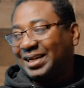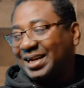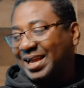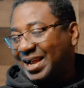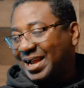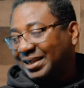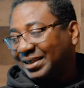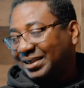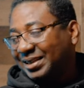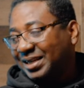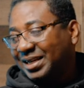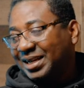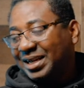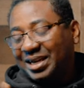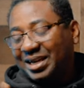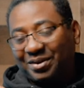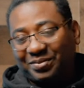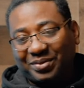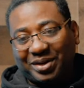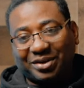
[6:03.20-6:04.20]
light.
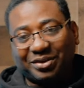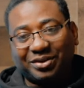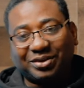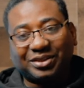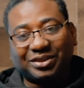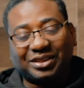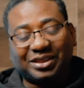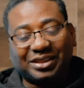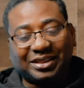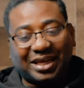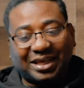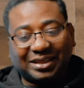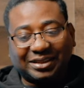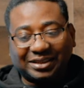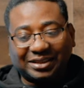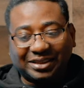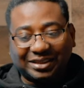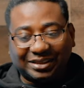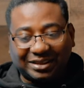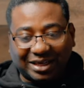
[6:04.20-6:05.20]
We're going to see that
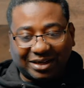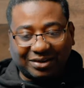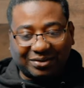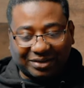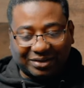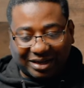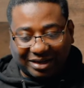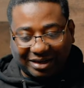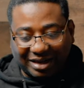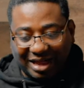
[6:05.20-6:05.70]
in a second.